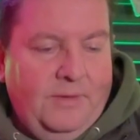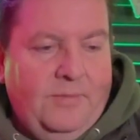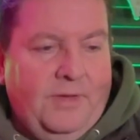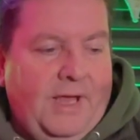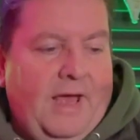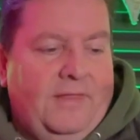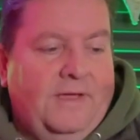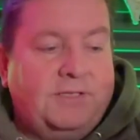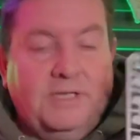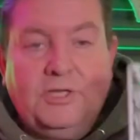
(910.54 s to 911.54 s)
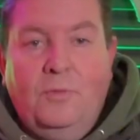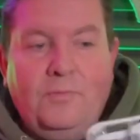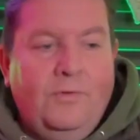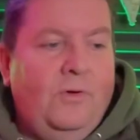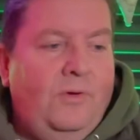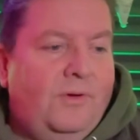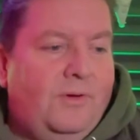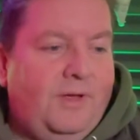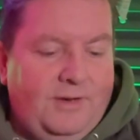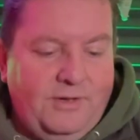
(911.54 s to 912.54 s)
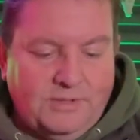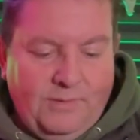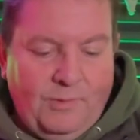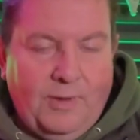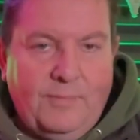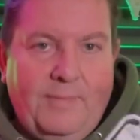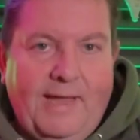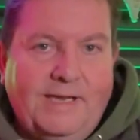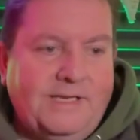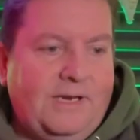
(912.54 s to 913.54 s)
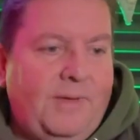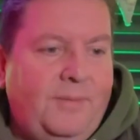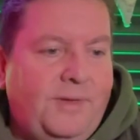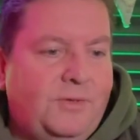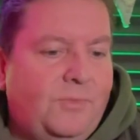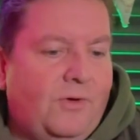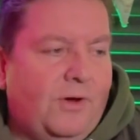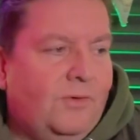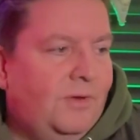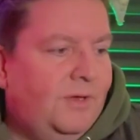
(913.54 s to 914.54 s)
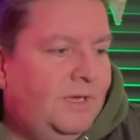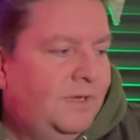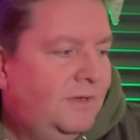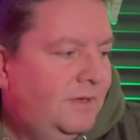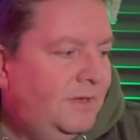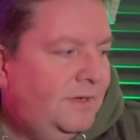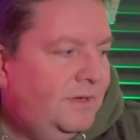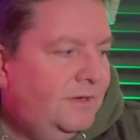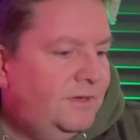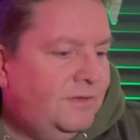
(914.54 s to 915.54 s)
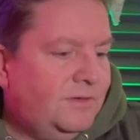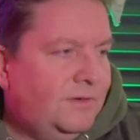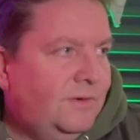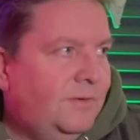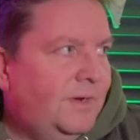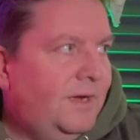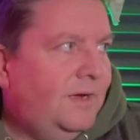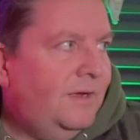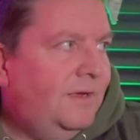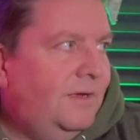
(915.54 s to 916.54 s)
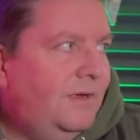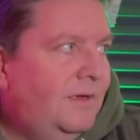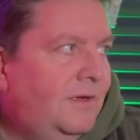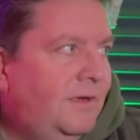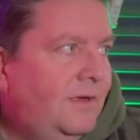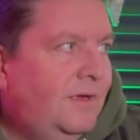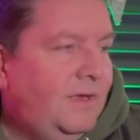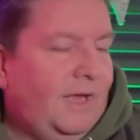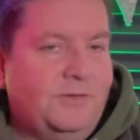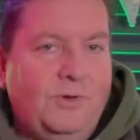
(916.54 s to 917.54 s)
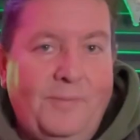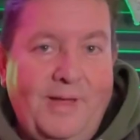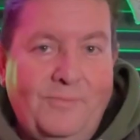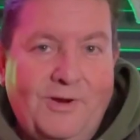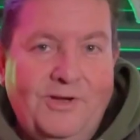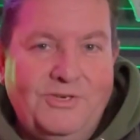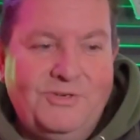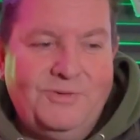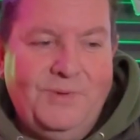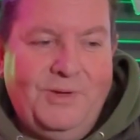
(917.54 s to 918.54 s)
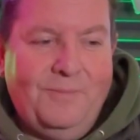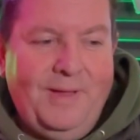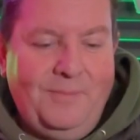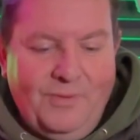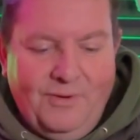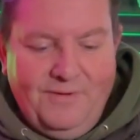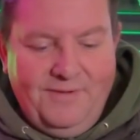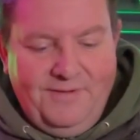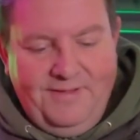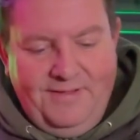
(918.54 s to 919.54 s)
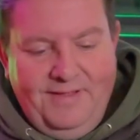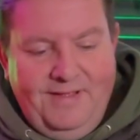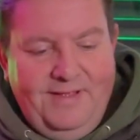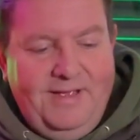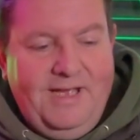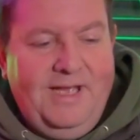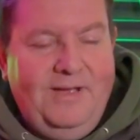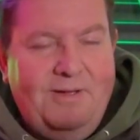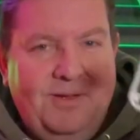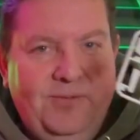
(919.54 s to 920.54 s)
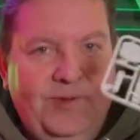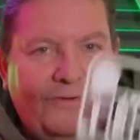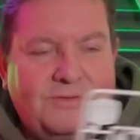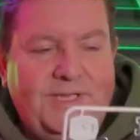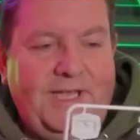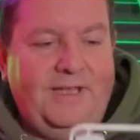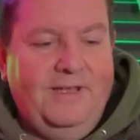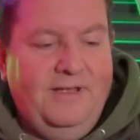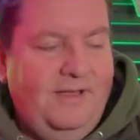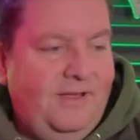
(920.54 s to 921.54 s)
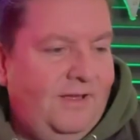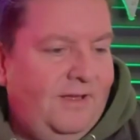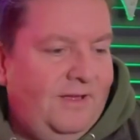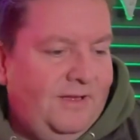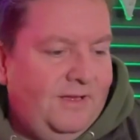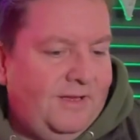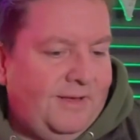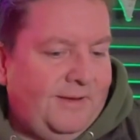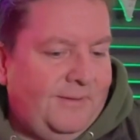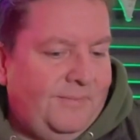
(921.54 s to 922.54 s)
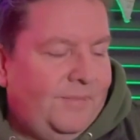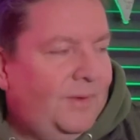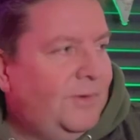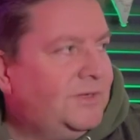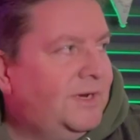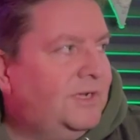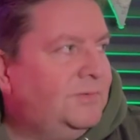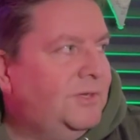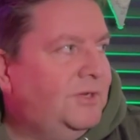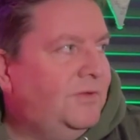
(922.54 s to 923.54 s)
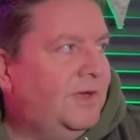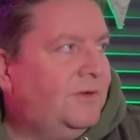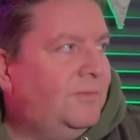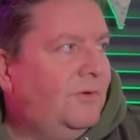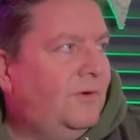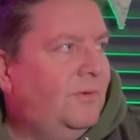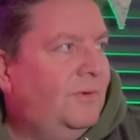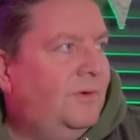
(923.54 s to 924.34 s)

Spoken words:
But yeah, that's hopeful. It looks like we might be painting maybe tomorrow. So yes, we've got a paintbrush, we've got a paint pot, and we've got a seat. Maybe it's going to ask me to do that tomorrow.